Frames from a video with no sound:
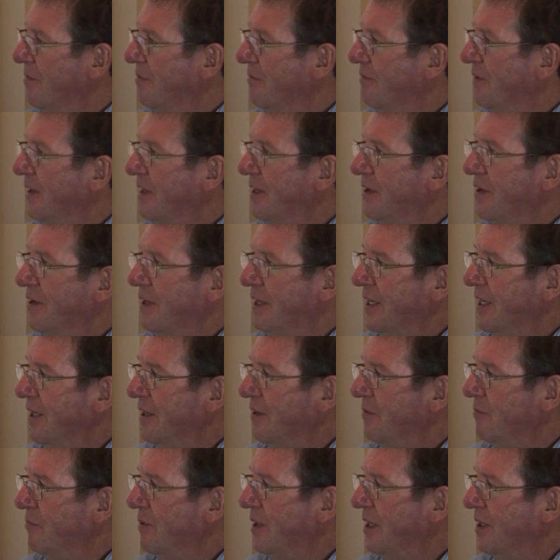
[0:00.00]
Finally,
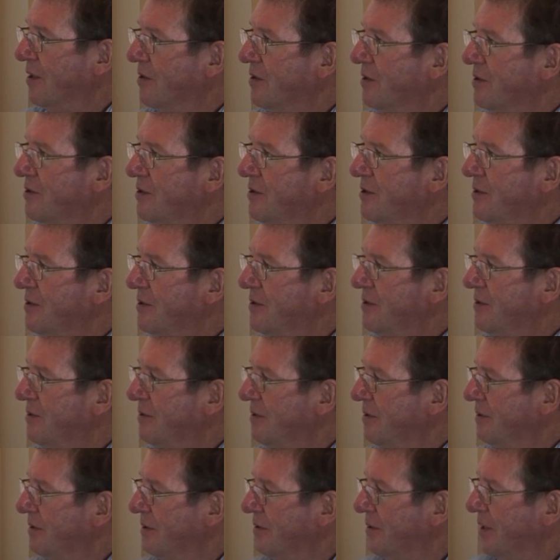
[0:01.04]
we go
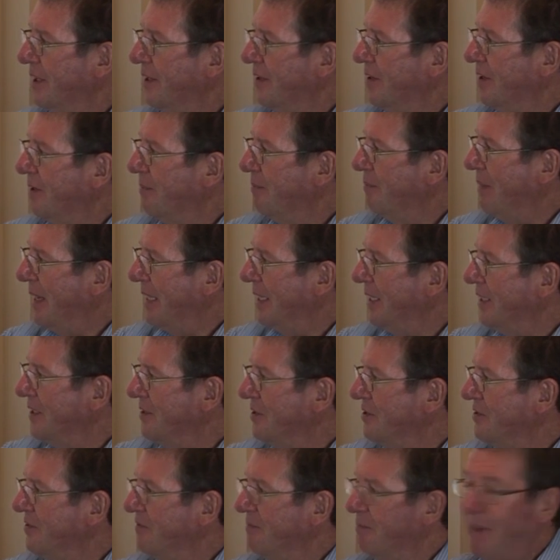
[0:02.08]
to look at the
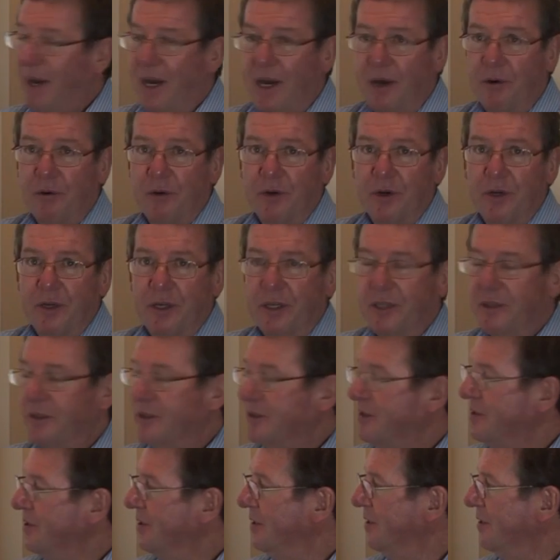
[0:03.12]
balance of power in the
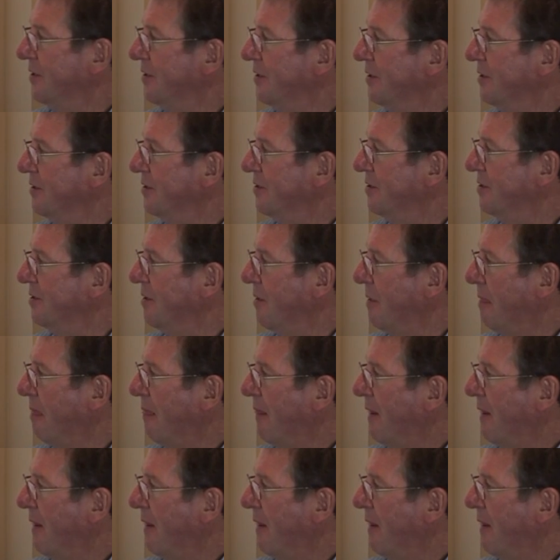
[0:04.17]
cylinders.